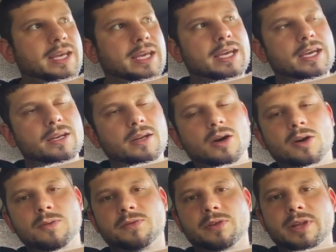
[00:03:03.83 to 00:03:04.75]
and
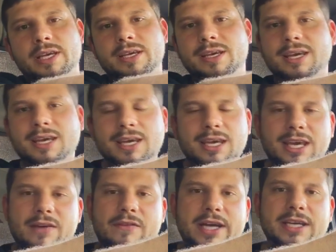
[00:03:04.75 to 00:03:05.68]
hopefully
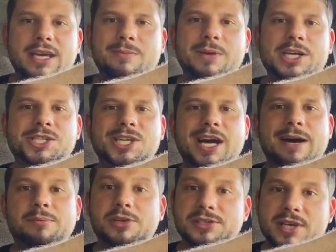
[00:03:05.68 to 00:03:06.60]
if I can get my
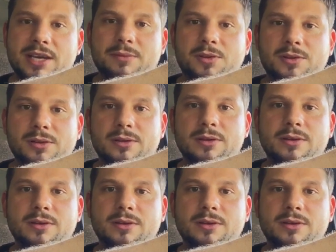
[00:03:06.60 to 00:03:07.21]
shop presentable,